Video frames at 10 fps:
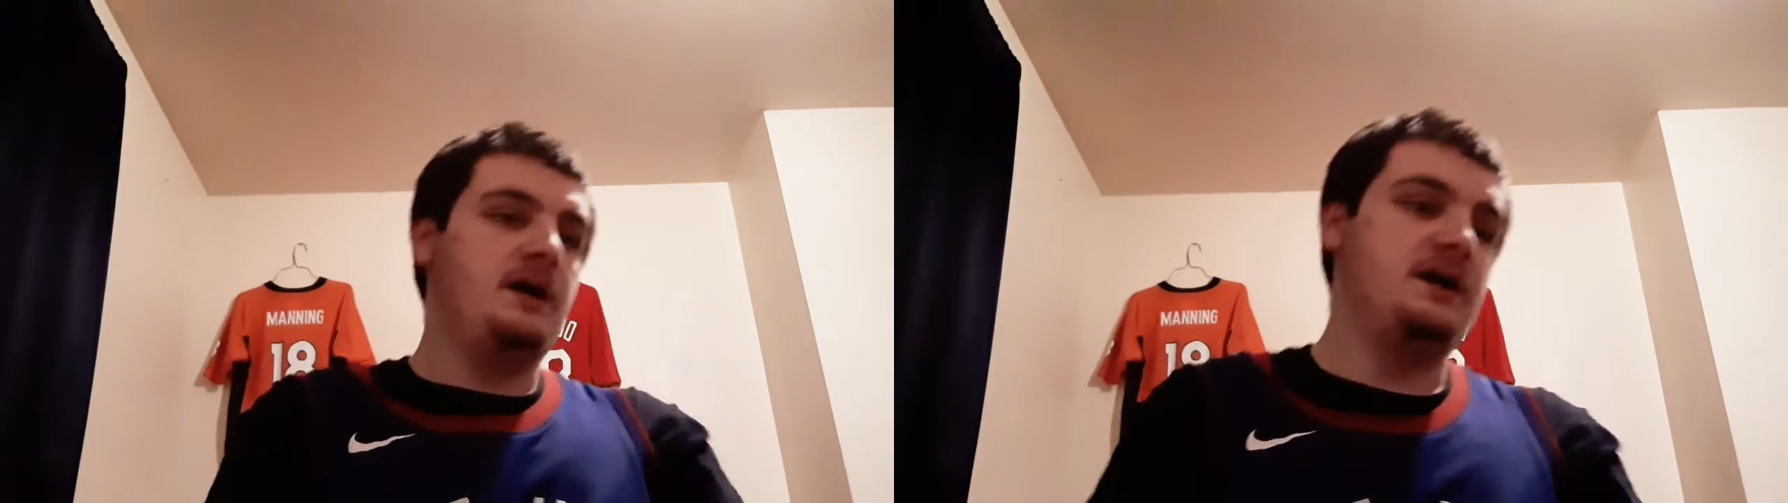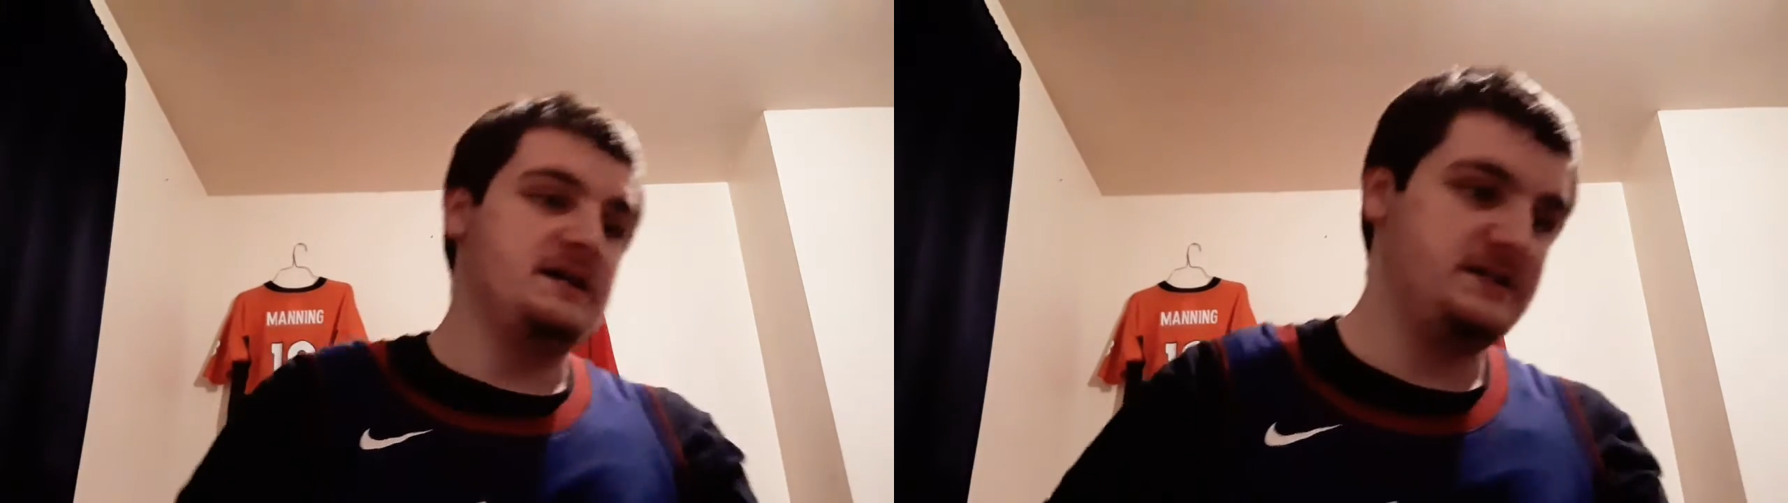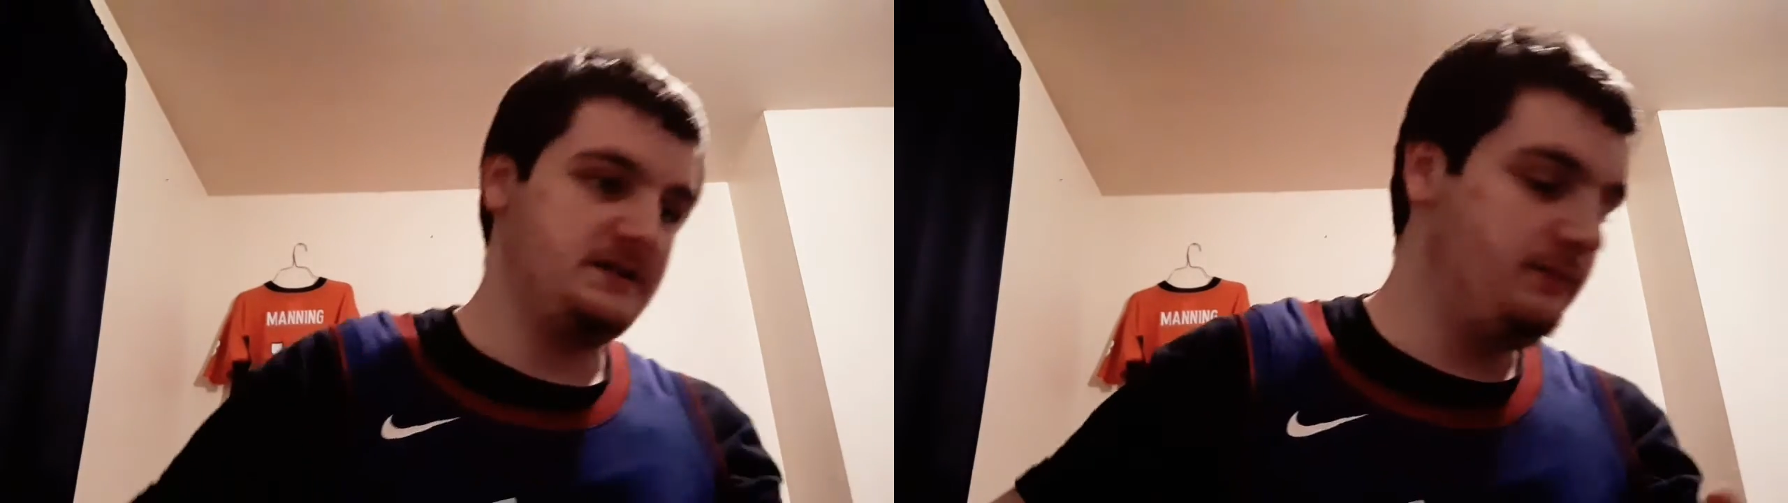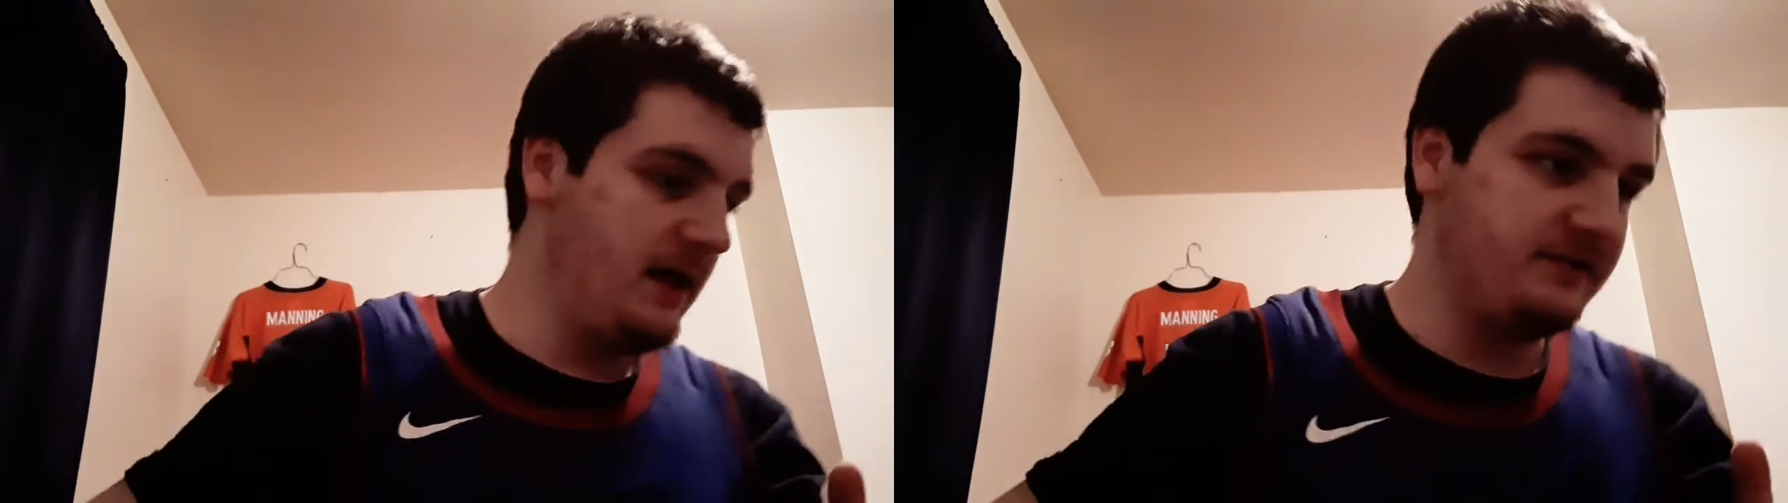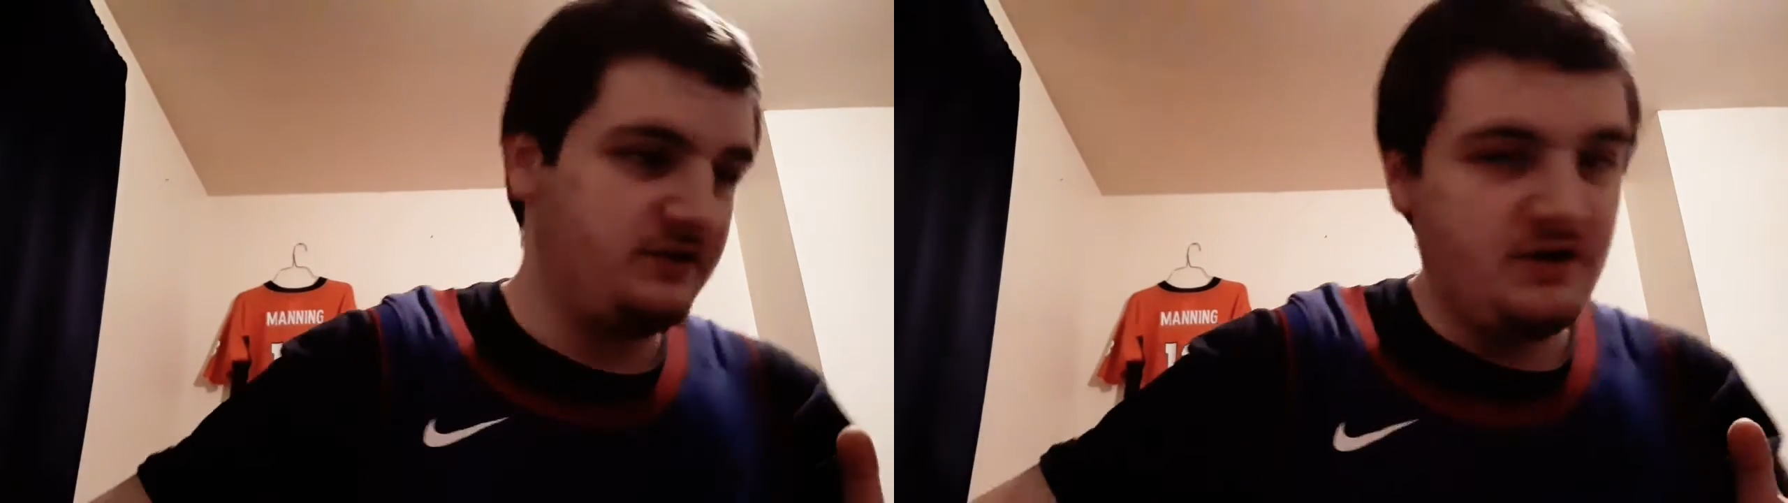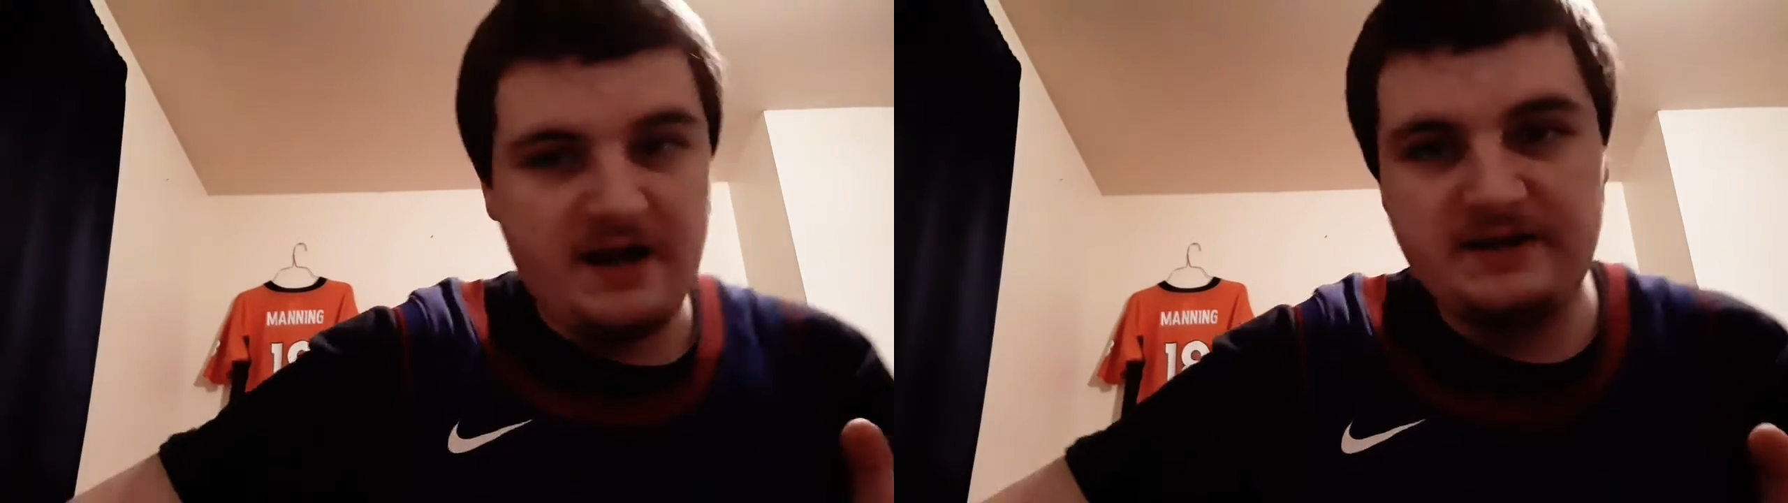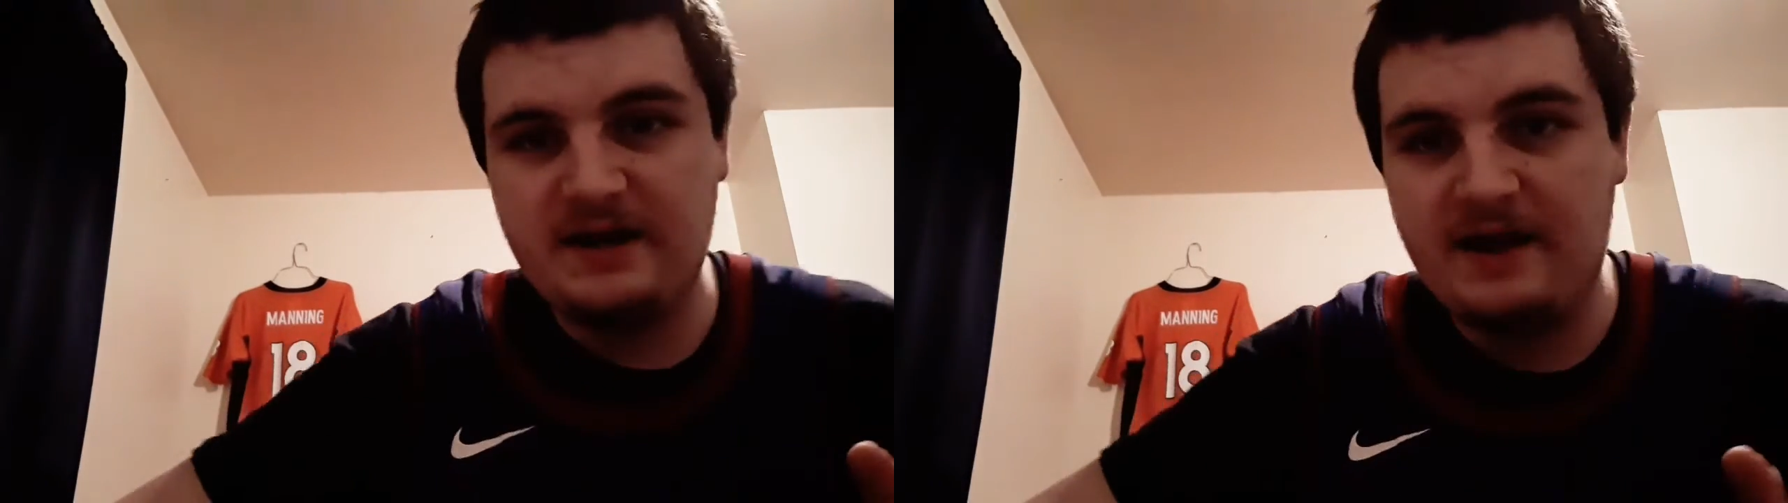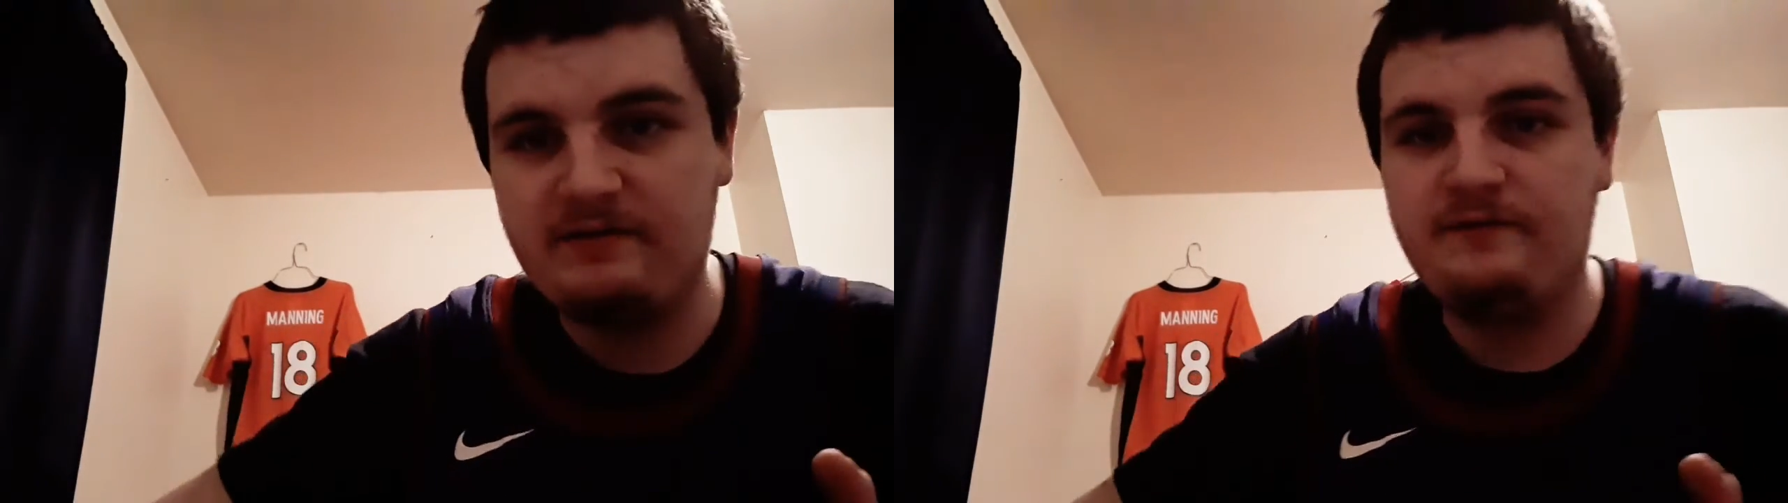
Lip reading: Because last year I did every